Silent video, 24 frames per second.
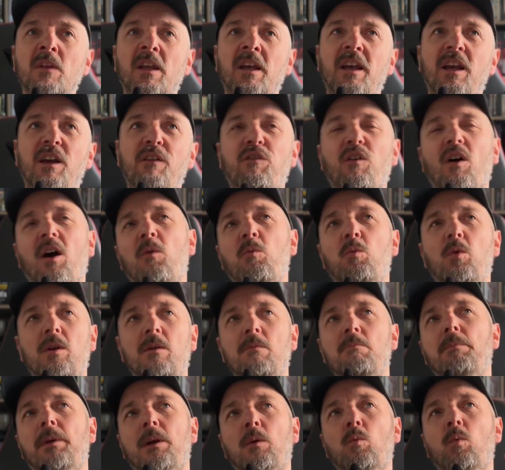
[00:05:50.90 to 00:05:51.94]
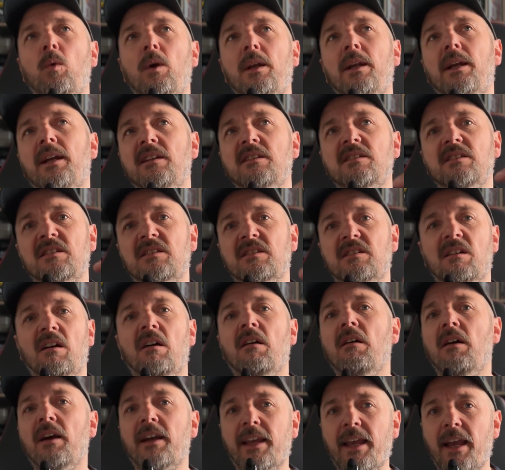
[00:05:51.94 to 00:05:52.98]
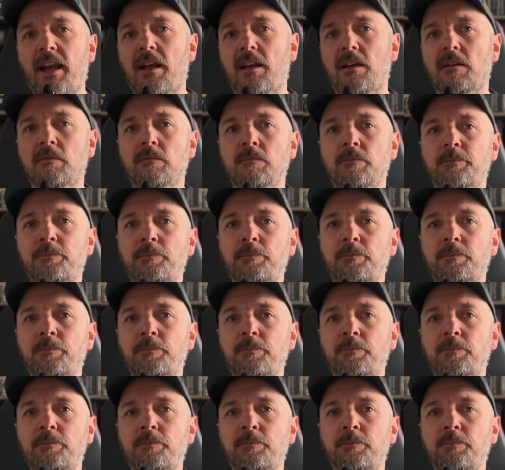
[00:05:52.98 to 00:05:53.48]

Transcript: If I wouldn't be willing to start again,